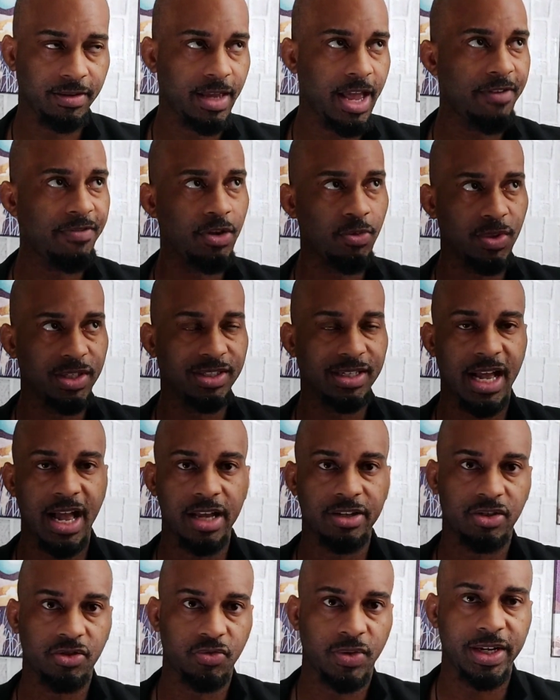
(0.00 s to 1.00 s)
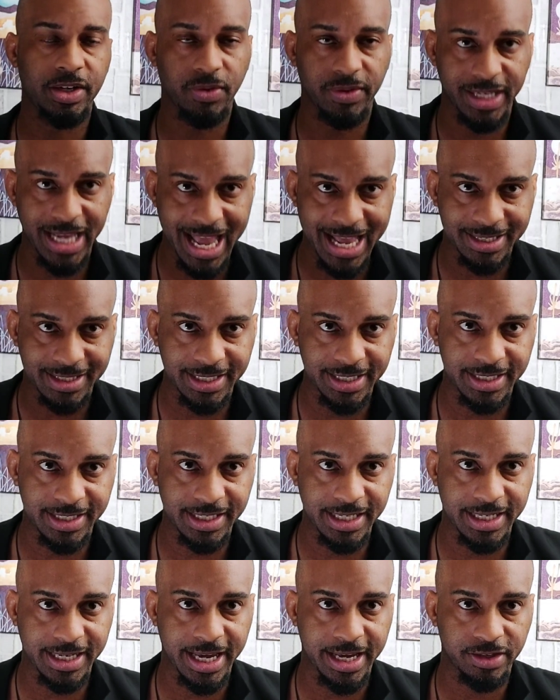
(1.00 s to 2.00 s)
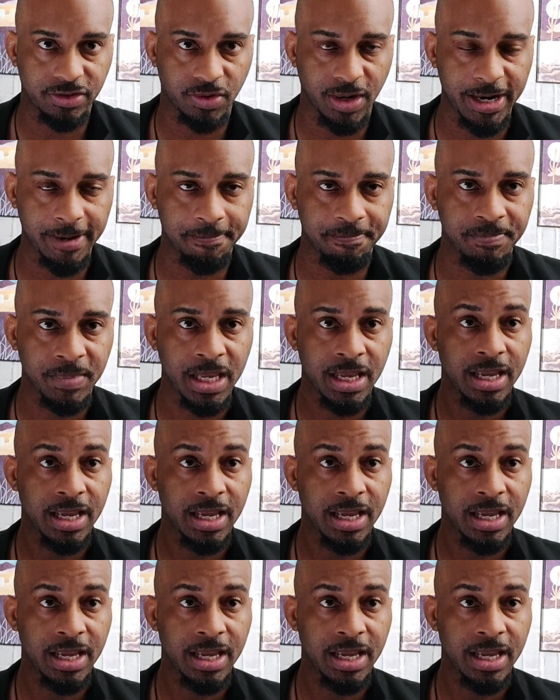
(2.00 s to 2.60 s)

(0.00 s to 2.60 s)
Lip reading: everyone's concentrating on the SEC case, right?